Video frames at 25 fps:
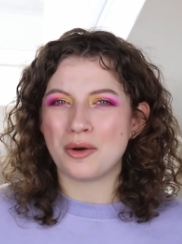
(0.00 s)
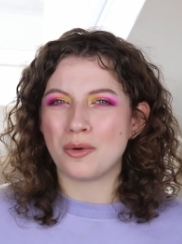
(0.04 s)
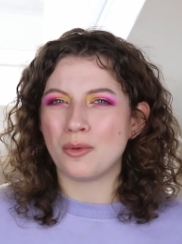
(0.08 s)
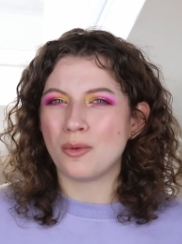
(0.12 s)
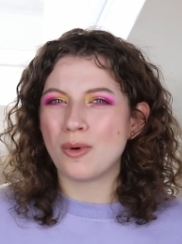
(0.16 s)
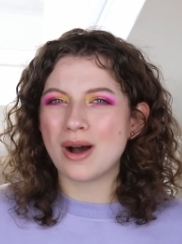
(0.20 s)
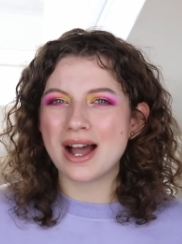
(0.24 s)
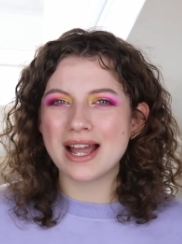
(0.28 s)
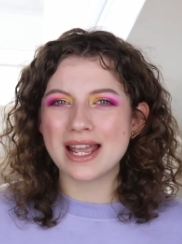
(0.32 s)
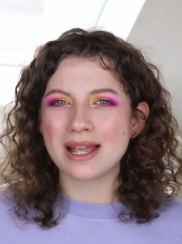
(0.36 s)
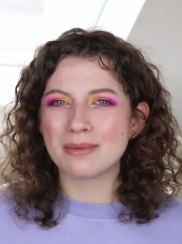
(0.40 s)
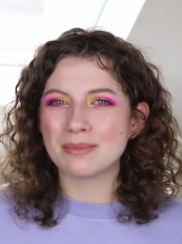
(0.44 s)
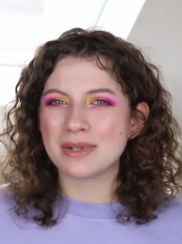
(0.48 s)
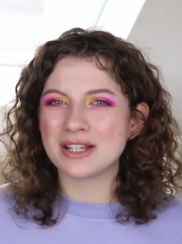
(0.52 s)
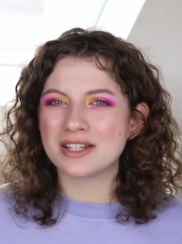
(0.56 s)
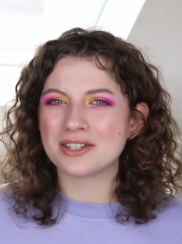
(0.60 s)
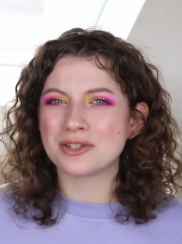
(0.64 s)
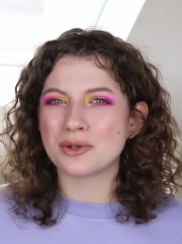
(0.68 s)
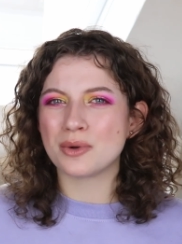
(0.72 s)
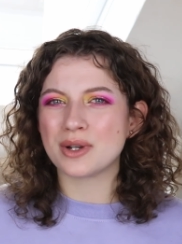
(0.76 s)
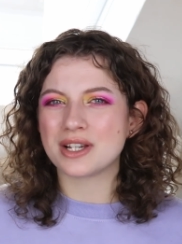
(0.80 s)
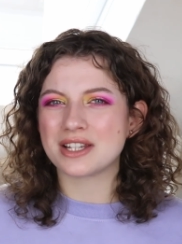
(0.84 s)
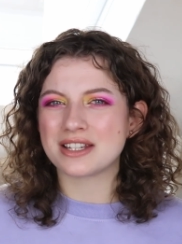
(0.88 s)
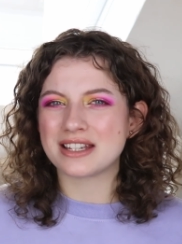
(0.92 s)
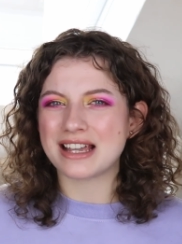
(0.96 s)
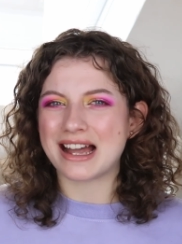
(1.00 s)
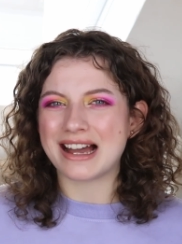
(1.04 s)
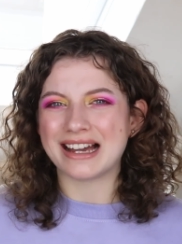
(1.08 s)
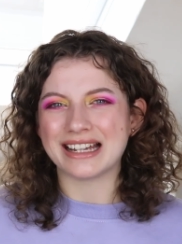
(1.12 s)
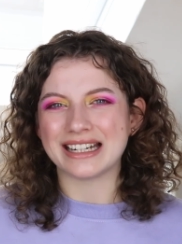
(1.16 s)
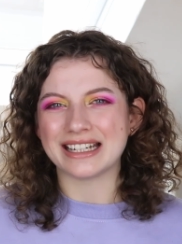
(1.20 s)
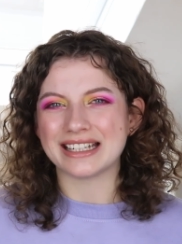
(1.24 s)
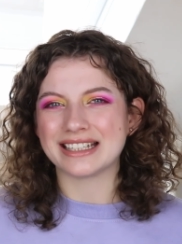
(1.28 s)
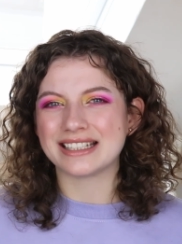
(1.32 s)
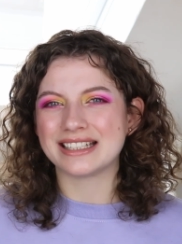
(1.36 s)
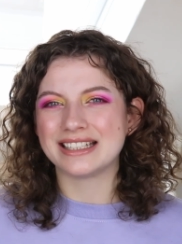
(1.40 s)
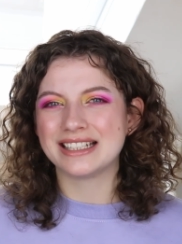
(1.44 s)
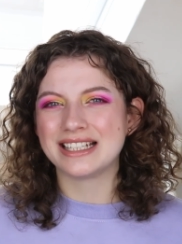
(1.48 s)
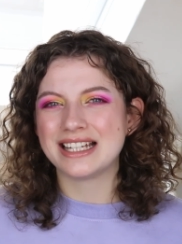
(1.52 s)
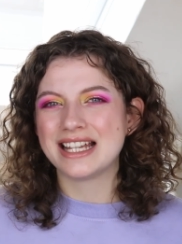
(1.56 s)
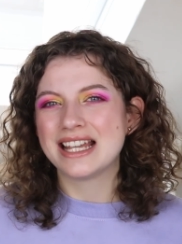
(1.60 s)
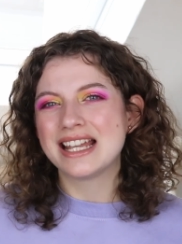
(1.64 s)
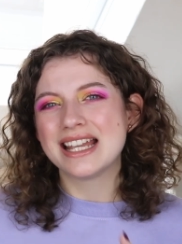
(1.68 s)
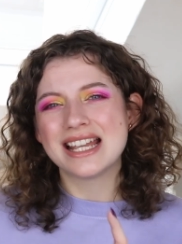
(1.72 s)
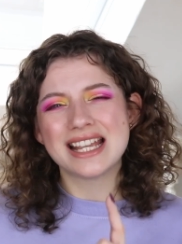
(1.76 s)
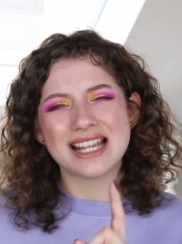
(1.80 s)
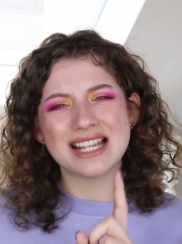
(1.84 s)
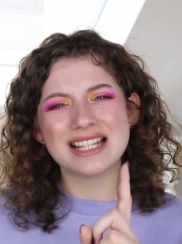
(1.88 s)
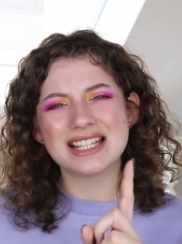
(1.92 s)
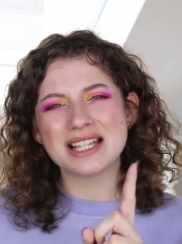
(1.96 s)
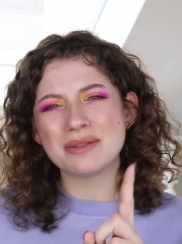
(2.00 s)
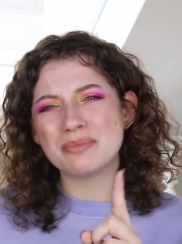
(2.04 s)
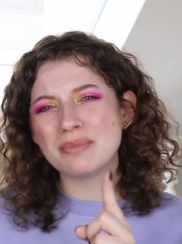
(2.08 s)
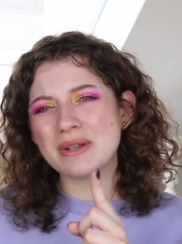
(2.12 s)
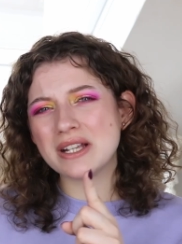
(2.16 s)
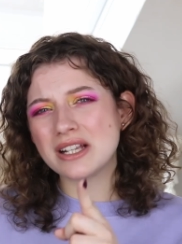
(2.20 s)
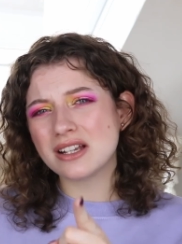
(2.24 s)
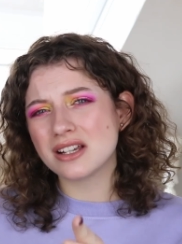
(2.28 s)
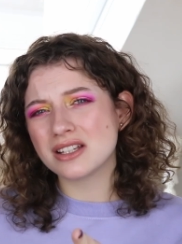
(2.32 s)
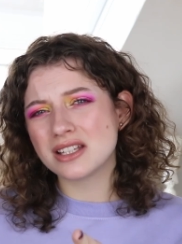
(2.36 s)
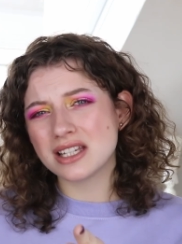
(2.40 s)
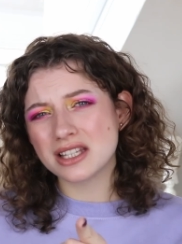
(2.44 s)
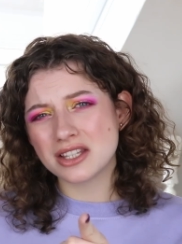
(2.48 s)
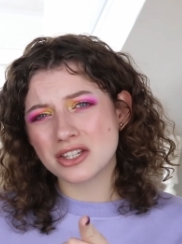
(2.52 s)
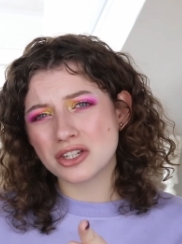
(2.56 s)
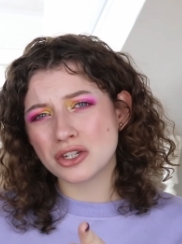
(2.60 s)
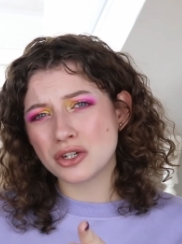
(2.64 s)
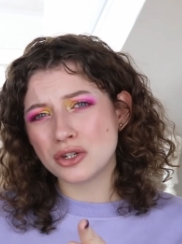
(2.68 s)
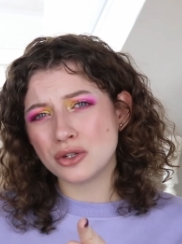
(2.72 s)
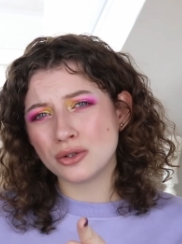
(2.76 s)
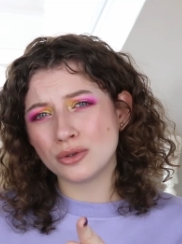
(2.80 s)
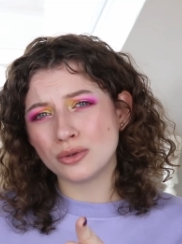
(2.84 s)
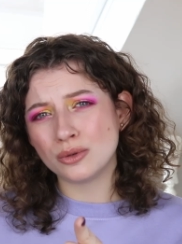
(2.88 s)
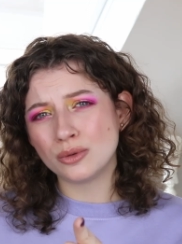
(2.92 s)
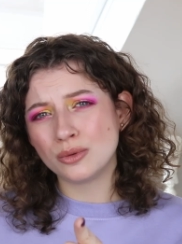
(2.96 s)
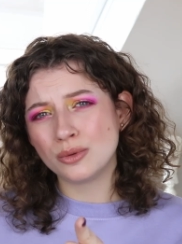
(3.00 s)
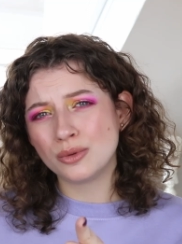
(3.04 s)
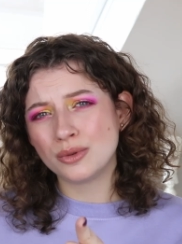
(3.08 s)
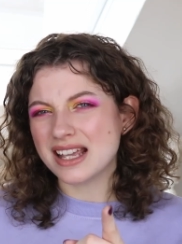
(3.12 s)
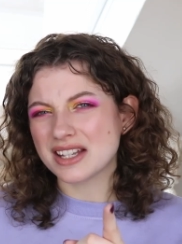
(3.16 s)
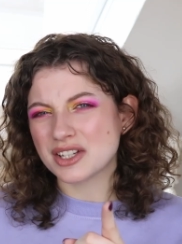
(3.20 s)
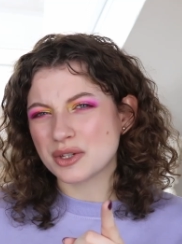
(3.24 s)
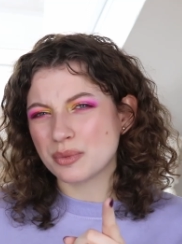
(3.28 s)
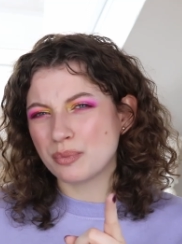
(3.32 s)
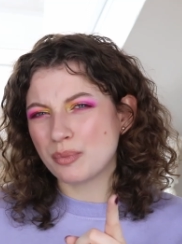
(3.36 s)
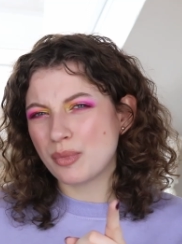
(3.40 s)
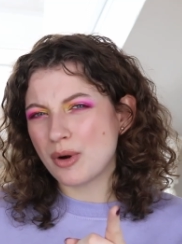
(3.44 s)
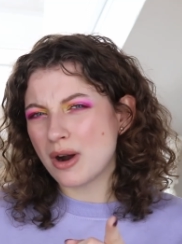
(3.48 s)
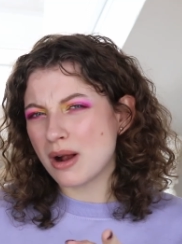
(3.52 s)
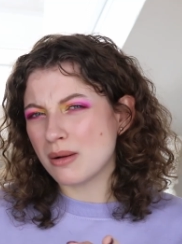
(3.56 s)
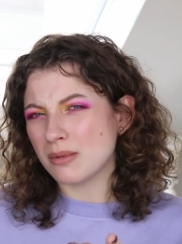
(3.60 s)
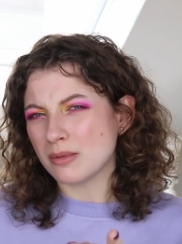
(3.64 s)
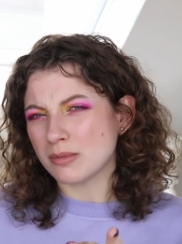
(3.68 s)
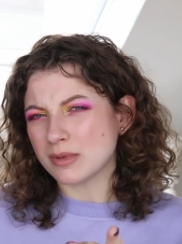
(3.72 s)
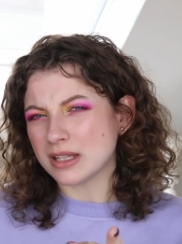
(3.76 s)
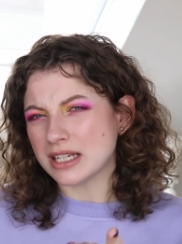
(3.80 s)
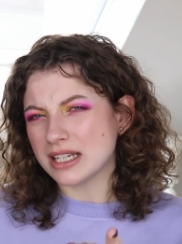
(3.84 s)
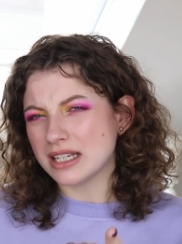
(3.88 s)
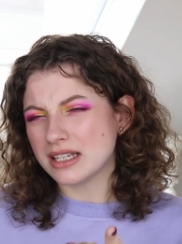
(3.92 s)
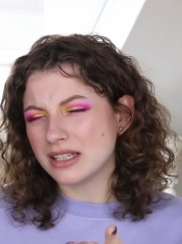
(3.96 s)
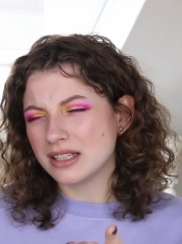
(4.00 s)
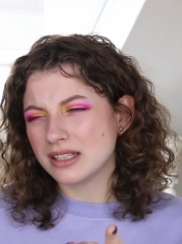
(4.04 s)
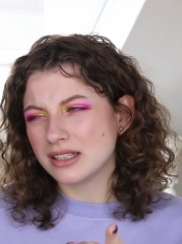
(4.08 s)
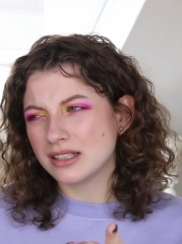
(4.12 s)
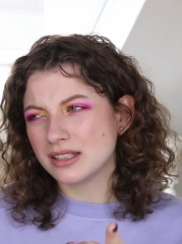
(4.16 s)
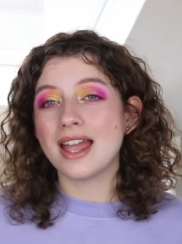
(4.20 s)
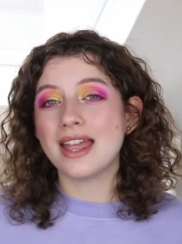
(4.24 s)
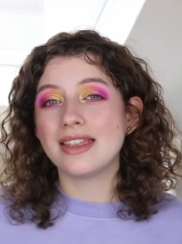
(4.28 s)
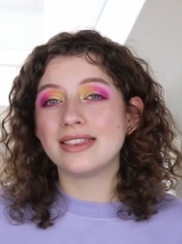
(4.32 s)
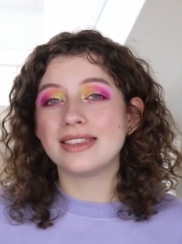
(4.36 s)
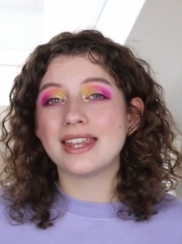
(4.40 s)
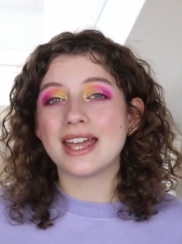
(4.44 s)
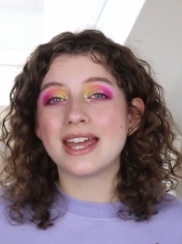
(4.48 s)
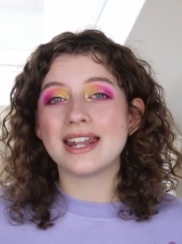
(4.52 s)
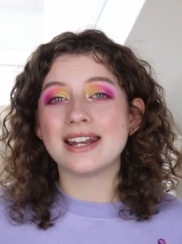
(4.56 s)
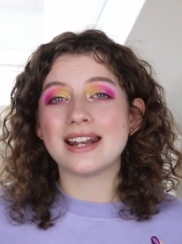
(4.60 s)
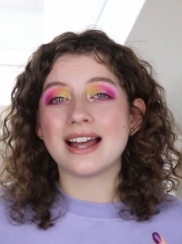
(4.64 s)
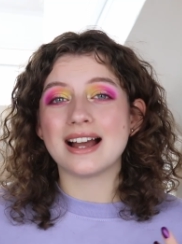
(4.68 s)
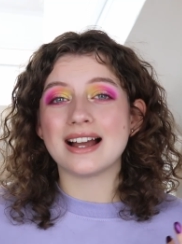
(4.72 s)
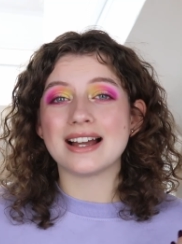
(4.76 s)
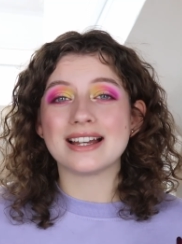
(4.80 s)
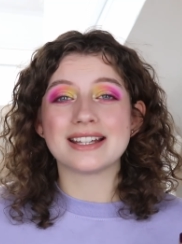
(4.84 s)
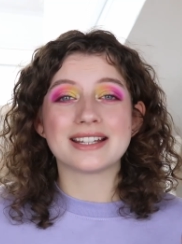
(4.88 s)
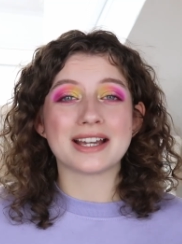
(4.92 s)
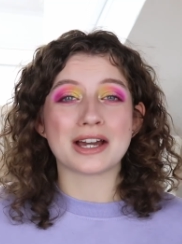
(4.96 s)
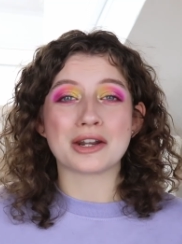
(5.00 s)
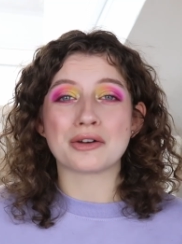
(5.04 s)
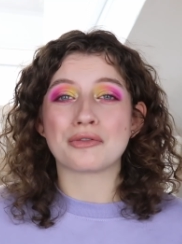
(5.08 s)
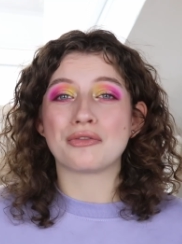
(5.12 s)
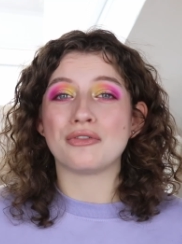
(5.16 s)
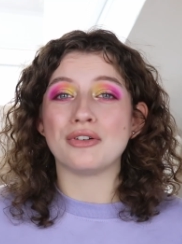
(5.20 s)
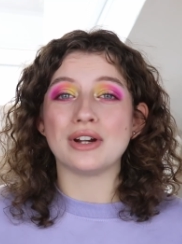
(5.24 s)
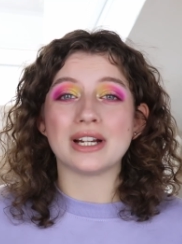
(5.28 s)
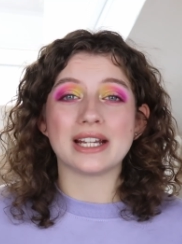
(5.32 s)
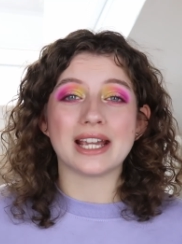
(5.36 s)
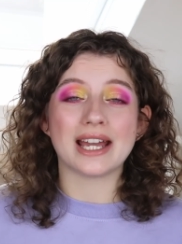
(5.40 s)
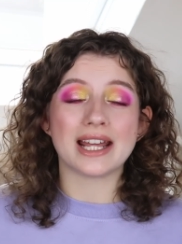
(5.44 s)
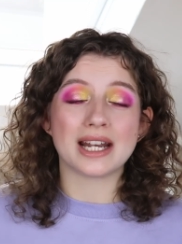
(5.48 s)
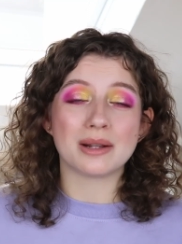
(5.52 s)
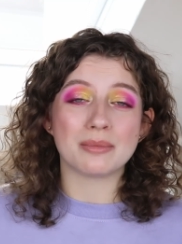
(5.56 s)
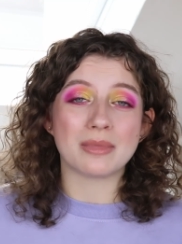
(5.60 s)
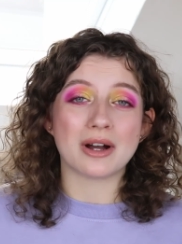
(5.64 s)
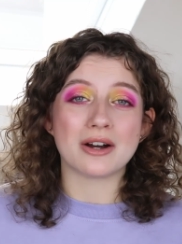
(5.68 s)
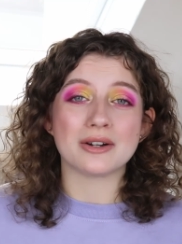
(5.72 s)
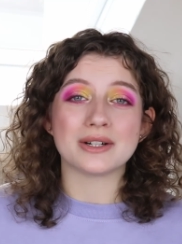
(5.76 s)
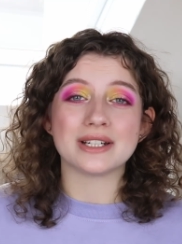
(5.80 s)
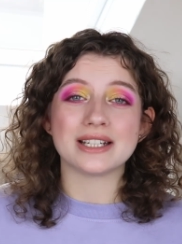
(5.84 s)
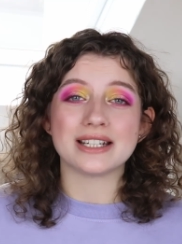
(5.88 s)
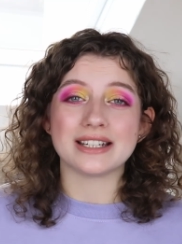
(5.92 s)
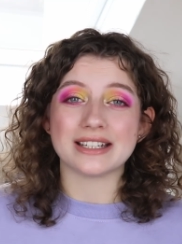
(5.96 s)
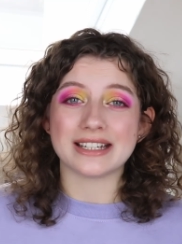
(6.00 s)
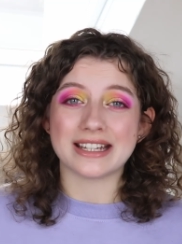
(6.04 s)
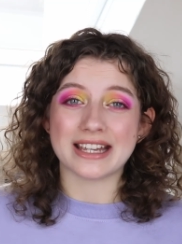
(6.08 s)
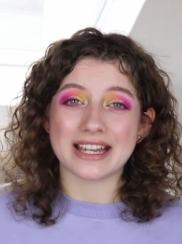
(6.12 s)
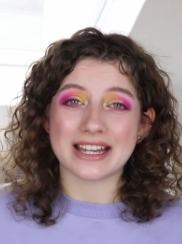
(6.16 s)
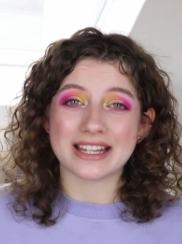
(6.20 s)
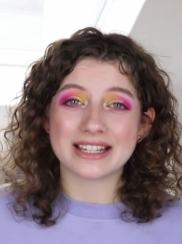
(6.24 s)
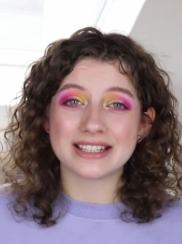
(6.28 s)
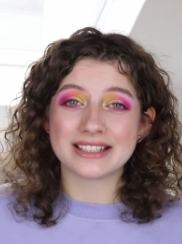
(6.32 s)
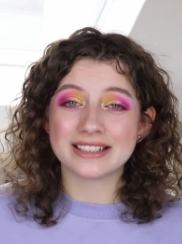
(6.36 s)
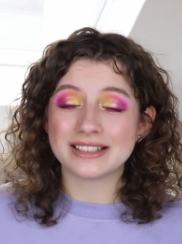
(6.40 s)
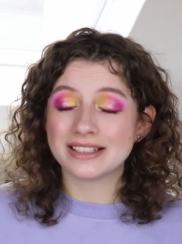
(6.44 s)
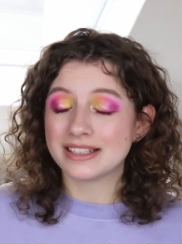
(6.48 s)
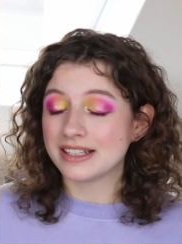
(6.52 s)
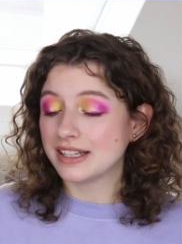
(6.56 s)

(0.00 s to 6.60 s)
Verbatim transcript: why am I so excited? Is it because it's new? Yes, probably. And then I kind of forget about it again.